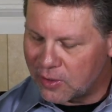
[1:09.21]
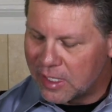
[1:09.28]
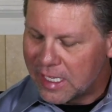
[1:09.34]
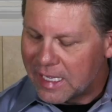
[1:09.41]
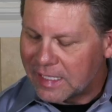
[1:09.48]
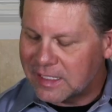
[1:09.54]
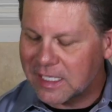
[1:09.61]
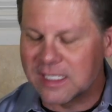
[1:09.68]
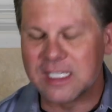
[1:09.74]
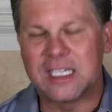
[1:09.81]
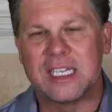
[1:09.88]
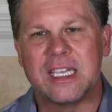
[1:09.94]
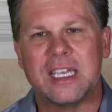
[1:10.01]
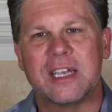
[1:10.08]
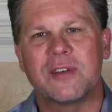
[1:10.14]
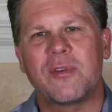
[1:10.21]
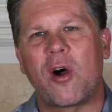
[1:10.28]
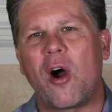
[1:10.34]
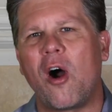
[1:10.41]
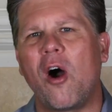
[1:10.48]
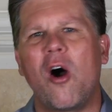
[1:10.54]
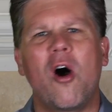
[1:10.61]
He says, Give
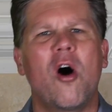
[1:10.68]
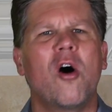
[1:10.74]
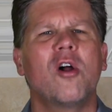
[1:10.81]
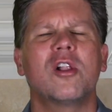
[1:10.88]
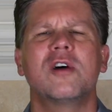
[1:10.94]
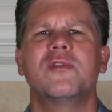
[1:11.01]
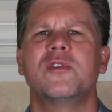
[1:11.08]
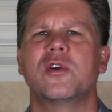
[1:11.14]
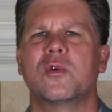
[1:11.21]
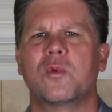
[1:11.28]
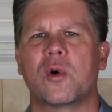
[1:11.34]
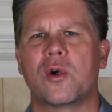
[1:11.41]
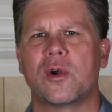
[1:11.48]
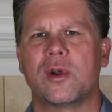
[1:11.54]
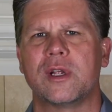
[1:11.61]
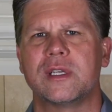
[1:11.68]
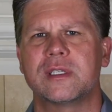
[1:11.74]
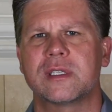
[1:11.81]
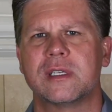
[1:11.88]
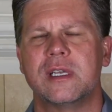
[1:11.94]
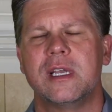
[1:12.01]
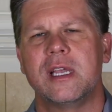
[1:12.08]
all of your
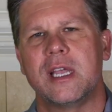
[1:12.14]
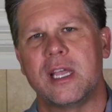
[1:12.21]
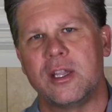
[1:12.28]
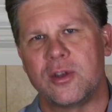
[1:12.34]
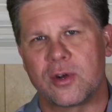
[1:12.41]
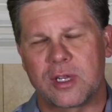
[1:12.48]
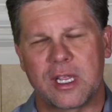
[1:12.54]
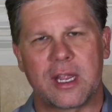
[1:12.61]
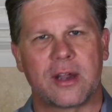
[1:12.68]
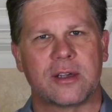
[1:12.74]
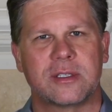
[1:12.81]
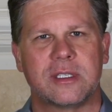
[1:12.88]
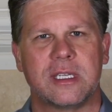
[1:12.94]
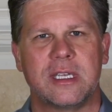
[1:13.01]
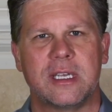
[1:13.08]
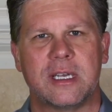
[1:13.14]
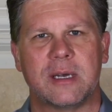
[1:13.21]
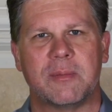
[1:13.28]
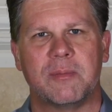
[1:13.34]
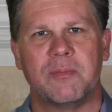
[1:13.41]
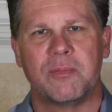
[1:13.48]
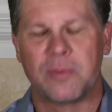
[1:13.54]
worries and your cares to Him,
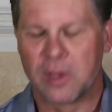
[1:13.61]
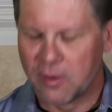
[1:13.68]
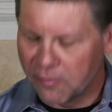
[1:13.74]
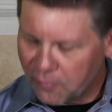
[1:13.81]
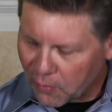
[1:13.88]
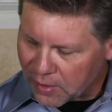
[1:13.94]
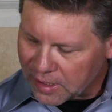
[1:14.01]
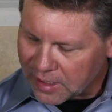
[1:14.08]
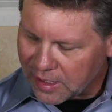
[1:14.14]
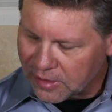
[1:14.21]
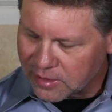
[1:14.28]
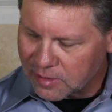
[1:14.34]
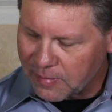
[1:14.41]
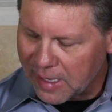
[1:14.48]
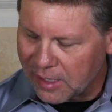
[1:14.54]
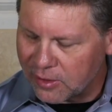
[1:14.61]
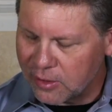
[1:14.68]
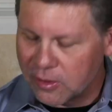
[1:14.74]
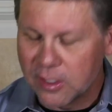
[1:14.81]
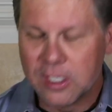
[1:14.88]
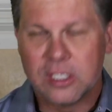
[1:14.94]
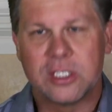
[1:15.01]
for He cares about you.